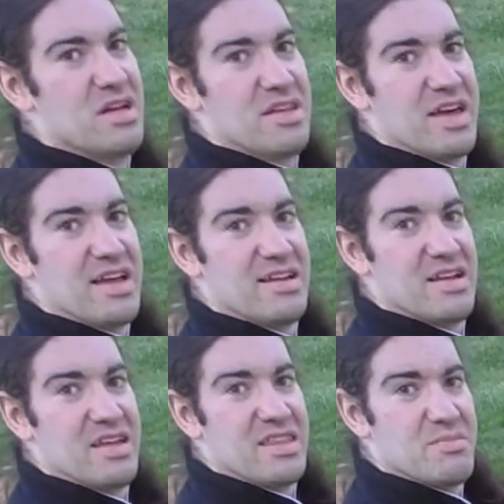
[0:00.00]
that
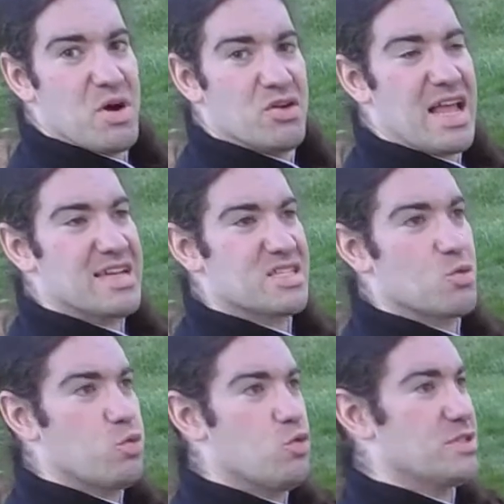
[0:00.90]
the opponent has their
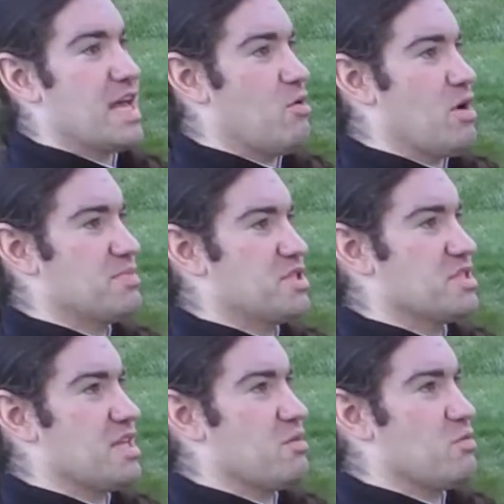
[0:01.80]
Wu Sao up,
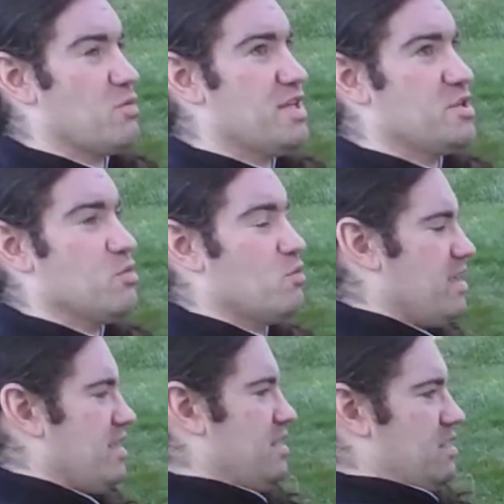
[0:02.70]
just like we do when
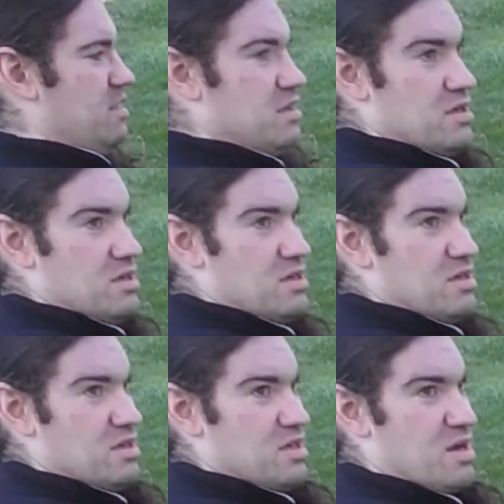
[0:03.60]
we
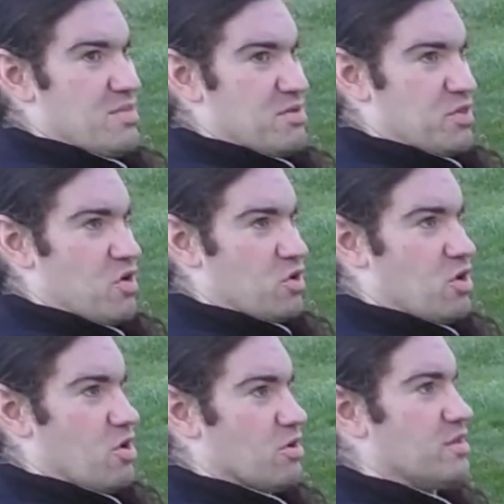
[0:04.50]
come back with our
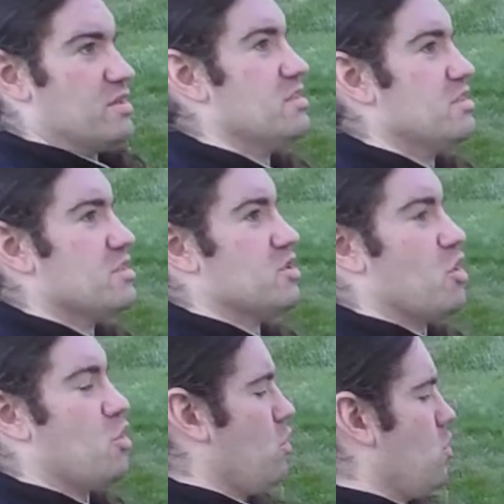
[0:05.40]
guard.
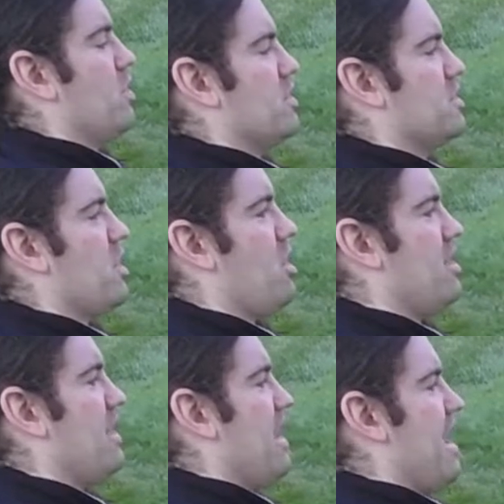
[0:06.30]
So,
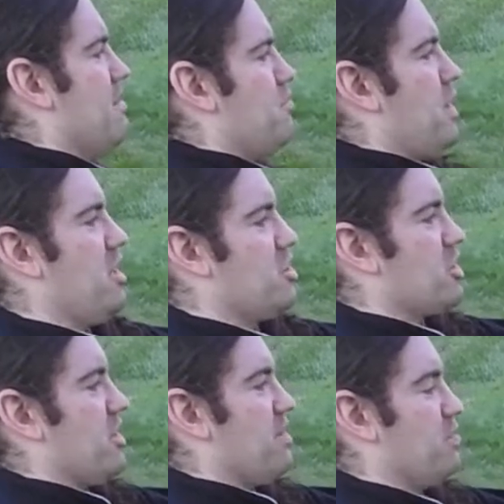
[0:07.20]
taunt and punch,
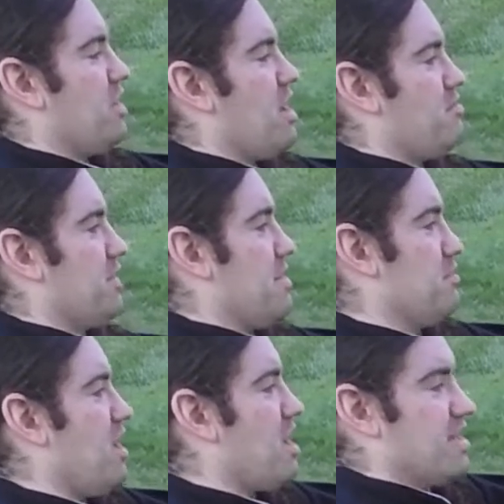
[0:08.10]
and they
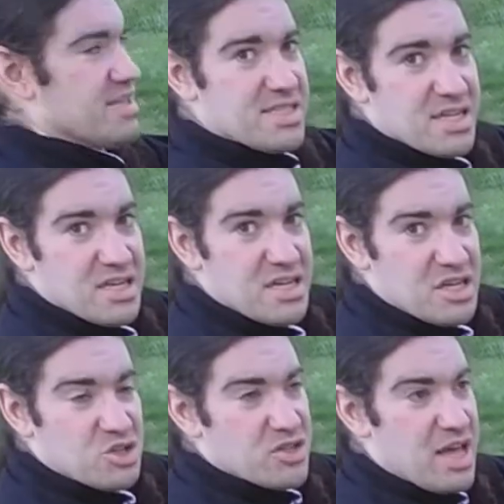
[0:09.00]
block us
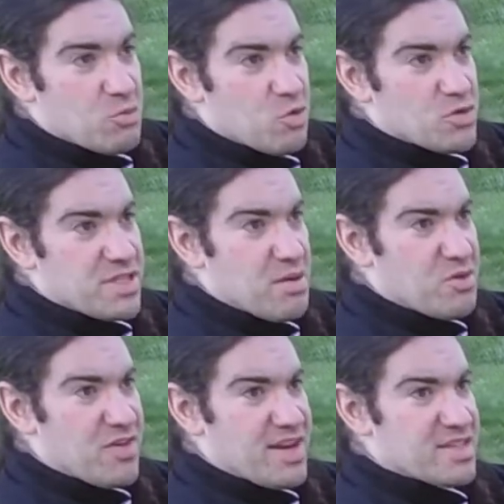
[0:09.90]
using that Wu Sao,
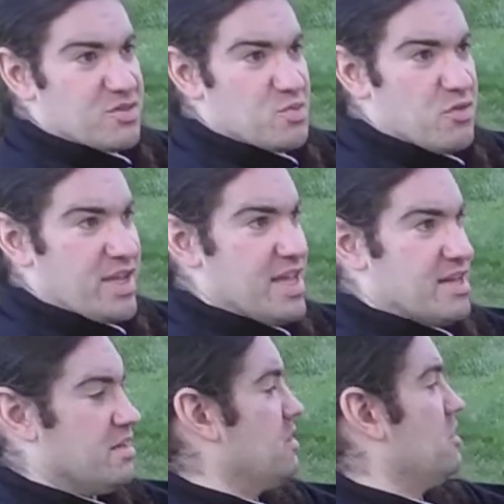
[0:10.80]
preventing us from moving in.
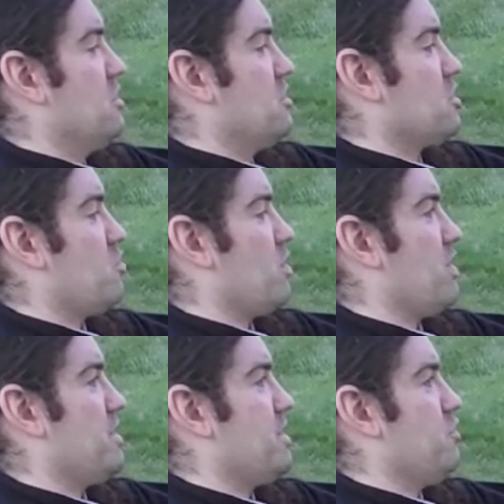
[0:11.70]
So what
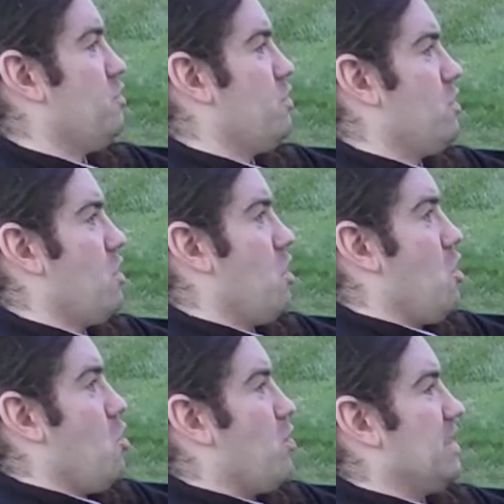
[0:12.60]
do?
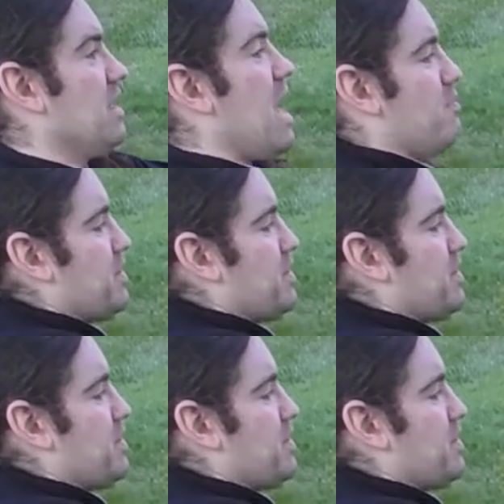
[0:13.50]
We lop,